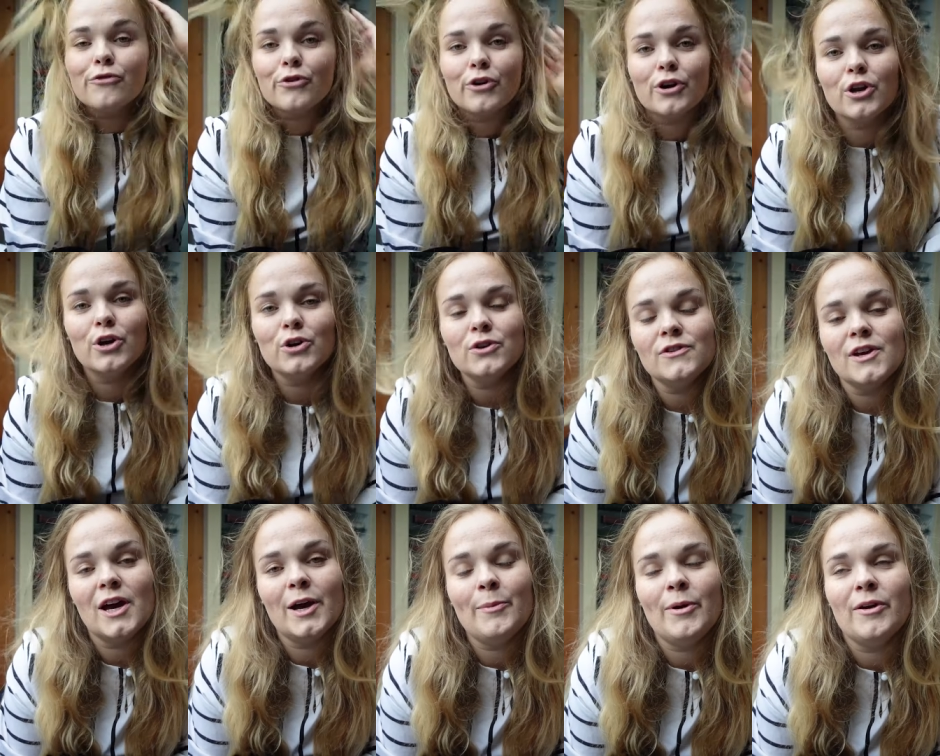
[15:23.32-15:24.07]
For a long
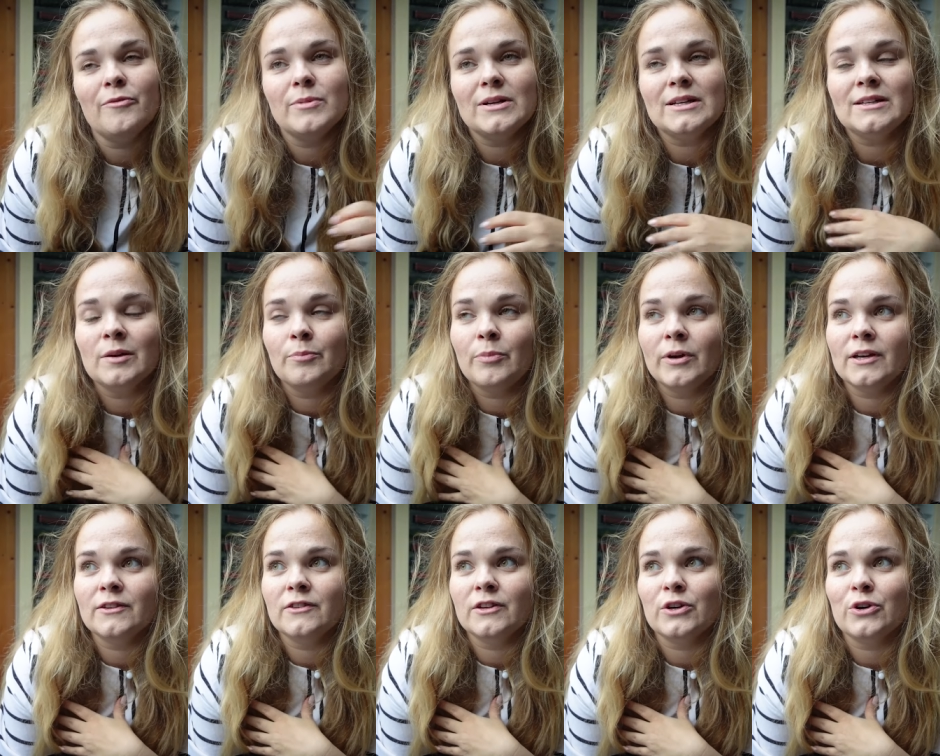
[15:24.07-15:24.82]
time I've been
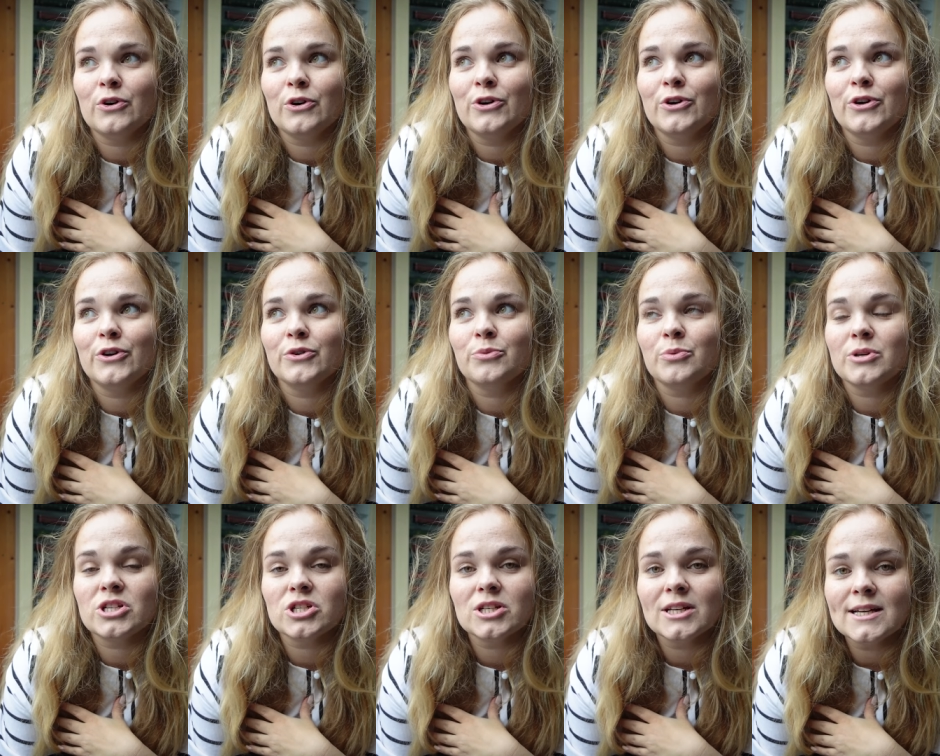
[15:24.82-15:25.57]
debating on
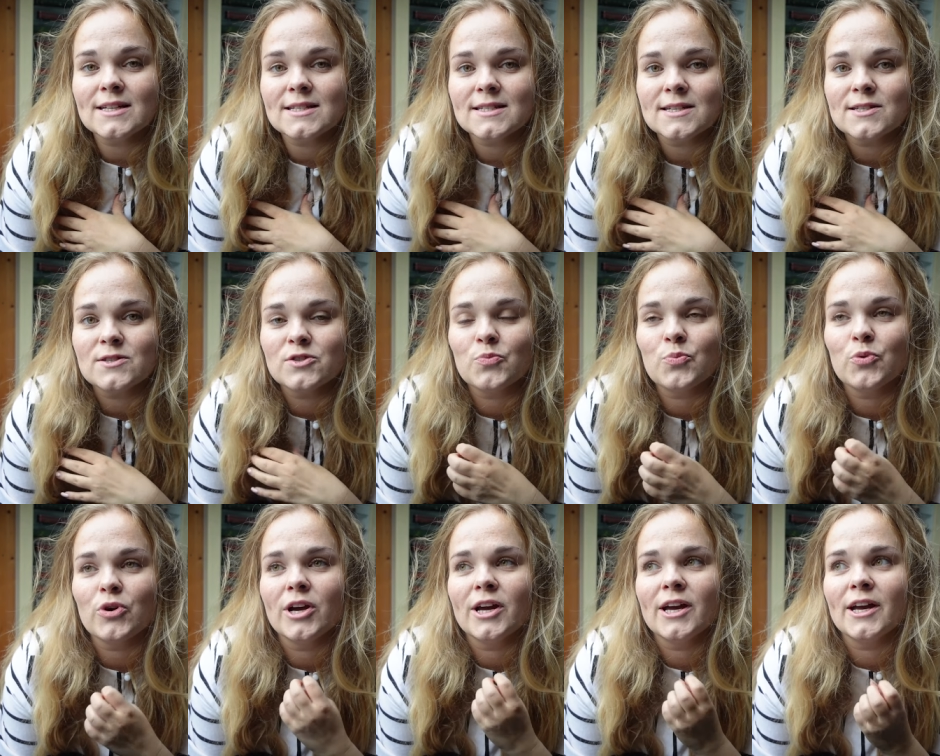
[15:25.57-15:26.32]
which lenses to
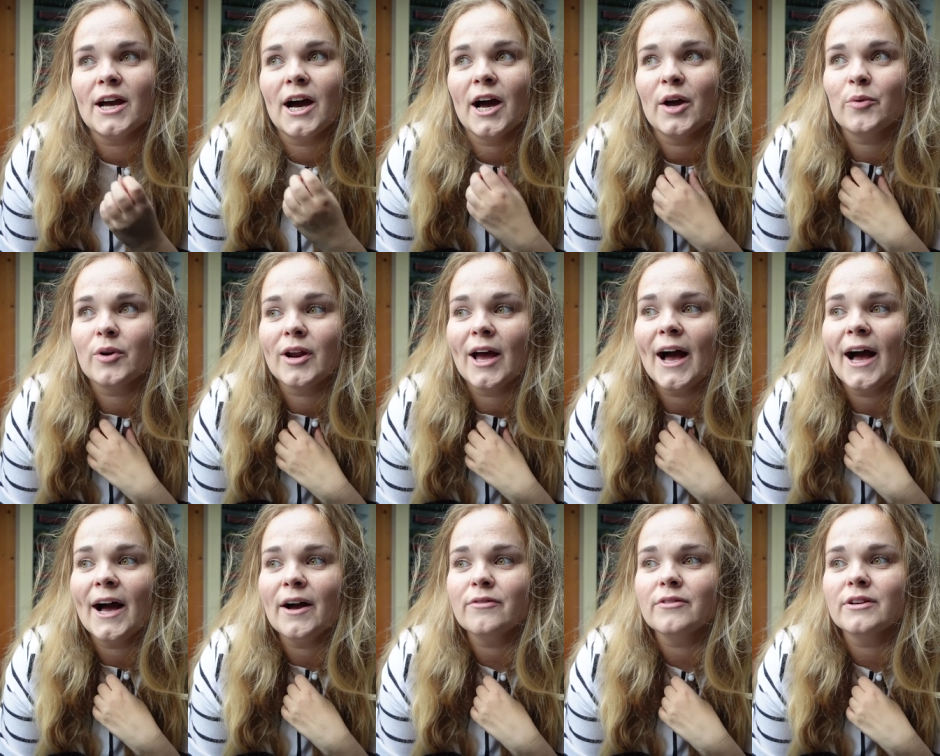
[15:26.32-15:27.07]
bring. I would
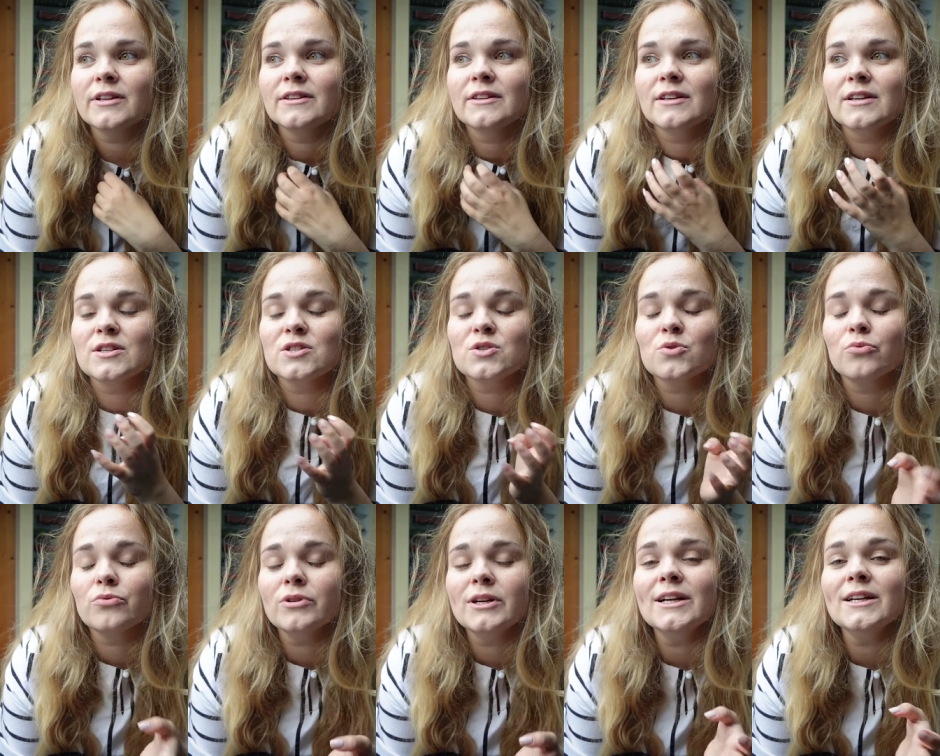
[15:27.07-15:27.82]
have this
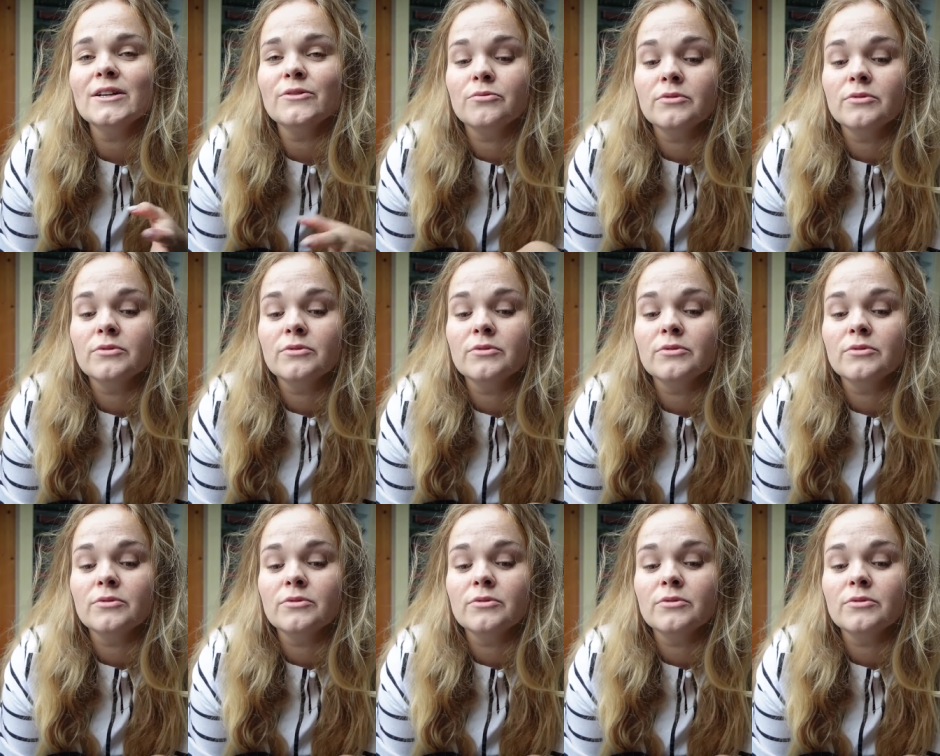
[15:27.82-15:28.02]
really